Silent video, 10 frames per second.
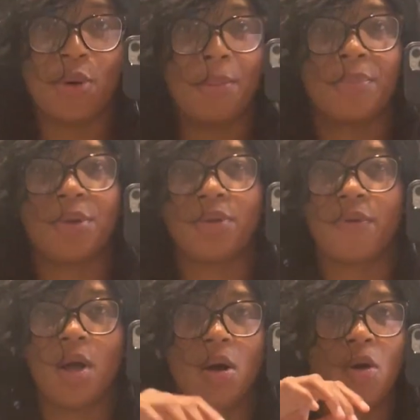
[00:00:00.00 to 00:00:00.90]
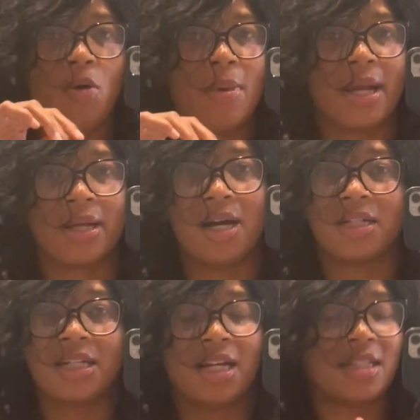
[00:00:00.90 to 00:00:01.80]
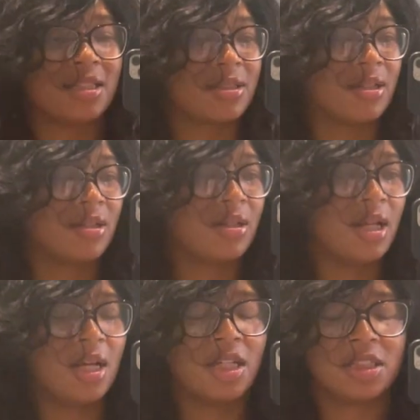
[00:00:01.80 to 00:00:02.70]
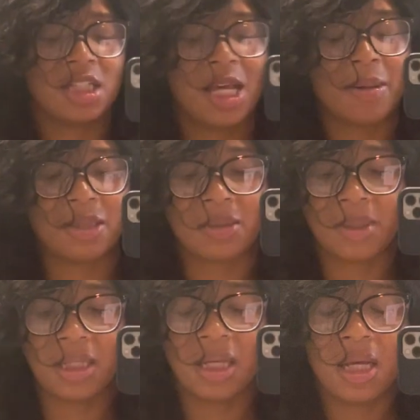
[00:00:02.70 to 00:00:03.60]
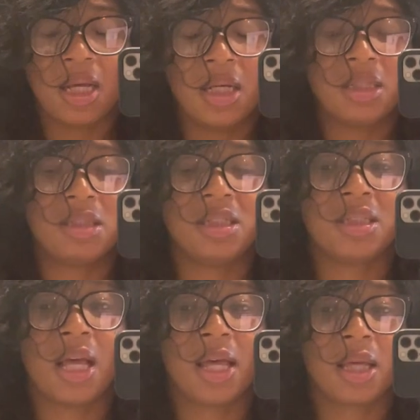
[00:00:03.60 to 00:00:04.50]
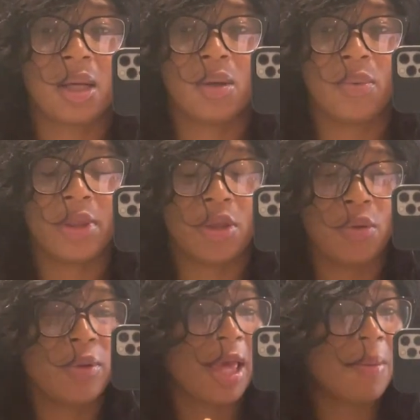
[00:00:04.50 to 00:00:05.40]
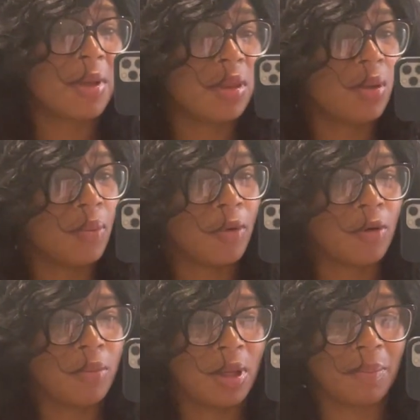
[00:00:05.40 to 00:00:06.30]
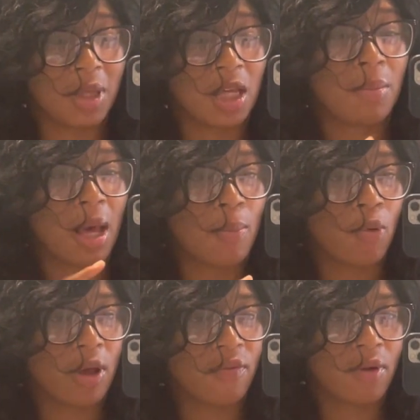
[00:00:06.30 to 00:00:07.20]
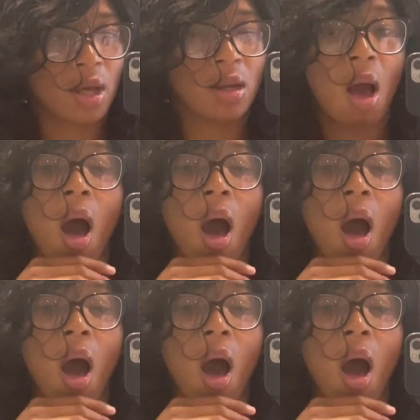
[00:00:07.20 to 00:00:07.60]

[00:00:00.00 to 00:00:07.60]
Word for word: are beautiful. Oh my gosh. I had this girl. She came up to me. She's like, when you came in the room, me and my boyfriend,